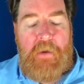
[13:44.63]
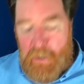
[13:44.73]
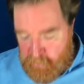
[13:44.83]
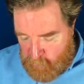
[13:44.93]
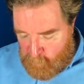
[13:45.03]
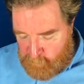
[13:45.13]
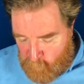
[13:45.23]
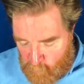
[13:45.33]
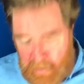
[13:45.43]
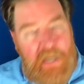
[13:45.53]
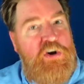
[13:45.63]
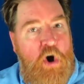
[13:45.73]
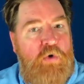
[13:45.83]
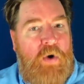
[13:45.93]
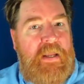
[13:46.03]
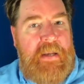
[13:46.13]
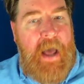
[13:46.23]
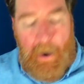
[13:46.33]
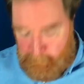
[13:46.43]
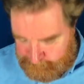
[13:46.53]
So what I know right
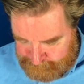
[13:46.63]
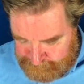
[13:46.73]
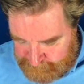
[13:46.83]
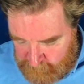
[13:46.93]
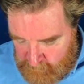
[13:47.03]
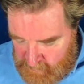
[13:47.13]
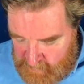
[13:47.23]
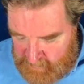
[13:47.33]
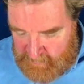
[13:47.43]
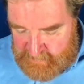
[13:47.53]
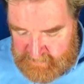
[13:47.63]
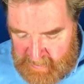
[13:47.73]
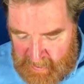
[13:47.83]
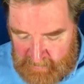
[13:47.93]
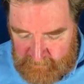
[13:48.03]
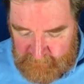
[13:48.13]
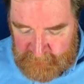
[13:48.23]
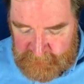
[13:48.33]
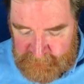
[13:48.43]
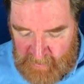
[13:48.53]
now is that
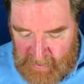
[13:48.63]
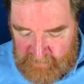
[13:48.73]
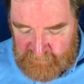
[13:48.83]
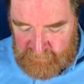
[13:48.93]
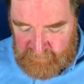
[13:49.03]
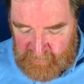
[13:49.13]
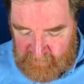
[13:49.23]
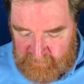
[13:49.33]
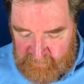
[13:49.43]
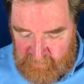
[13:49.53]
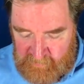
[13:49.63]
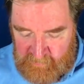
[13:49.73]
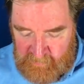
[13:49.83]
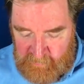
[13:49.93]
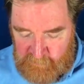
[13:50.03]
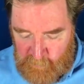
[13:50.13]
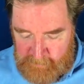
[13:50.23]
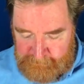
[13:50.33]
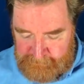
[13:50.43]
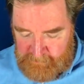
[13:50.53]
5/6, this
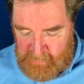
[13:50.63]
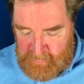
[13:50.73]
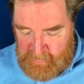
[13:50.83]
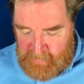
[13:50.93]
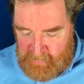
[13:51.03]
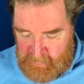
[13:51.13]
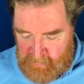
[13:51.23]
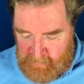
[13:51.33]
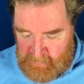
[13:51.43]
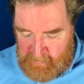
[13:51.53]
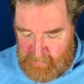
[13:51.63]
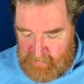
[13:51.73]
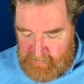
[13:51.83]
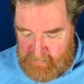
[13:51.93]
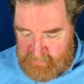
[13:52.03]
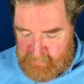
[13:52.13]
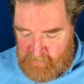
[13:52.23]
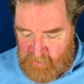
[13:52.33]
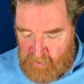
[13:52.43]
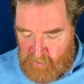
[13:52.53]
one, it needs to
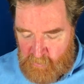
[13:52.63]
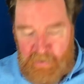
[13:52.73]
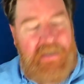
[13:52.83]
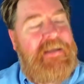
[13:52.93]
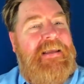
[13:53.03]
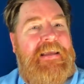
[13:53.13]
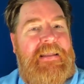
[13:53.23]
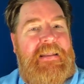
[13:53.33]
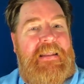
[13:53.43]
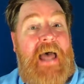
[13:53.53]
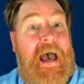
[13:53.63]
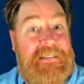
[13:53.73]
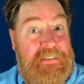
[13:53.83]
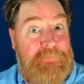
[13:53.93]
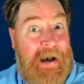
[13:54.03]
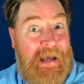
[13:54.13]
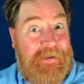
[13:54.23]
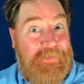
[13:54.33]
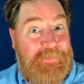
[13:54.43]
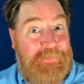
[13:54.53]
go in that spot
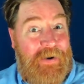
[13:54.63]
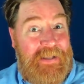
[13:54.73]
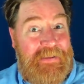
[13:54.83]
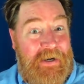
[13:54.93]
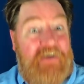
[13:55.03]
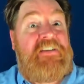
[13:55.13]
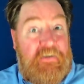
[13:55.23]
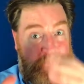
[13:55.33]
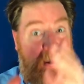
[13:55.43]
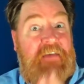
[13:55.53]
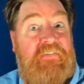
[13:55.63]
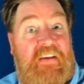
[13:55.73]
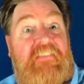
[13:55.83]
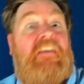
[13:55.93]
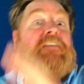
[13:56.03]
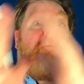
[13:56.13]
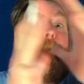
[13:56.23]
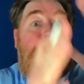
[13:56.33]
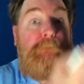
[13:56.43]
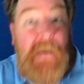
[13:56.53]
right there. Since 5/6 is
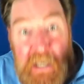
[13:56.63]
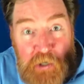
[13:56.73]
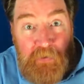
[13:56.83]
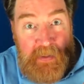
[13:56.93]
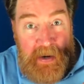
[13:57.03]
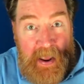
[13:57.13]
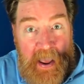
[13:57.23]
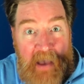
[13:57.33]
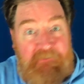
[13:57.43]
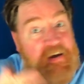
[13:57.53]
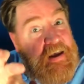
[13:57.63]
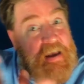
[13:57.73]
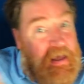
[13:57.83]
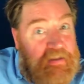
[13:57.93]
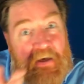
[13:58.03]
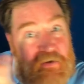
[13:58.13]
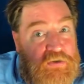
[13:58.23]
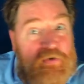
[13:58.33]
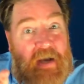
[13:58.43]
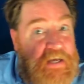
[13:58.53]
bigger than a half and the other
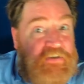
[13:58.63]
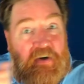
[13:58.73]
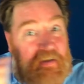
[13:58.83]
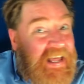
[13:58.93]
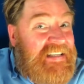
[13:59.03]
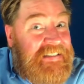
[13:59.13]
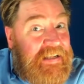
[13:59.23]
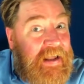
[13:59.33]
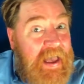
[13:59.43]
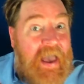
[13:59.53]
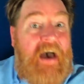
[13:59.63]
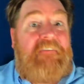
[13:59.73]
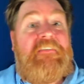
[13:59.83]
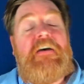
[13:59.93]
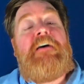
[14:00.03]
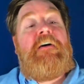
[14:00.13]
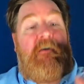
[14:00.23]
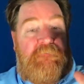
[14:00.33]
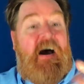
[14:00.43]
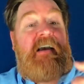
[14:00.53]
two guys are less than a half,
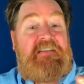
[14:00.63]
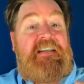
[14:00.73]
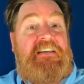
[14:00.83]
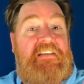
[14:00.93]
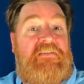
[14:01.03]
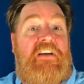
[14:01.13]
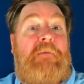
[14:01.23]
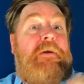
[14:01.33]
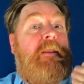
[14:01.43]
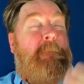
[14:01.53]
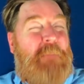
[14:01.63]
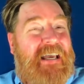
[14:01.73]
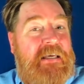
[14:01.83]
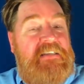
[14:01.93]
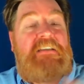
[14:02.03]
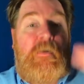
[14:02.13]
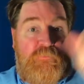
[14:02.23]
5/6 is going to be the biggest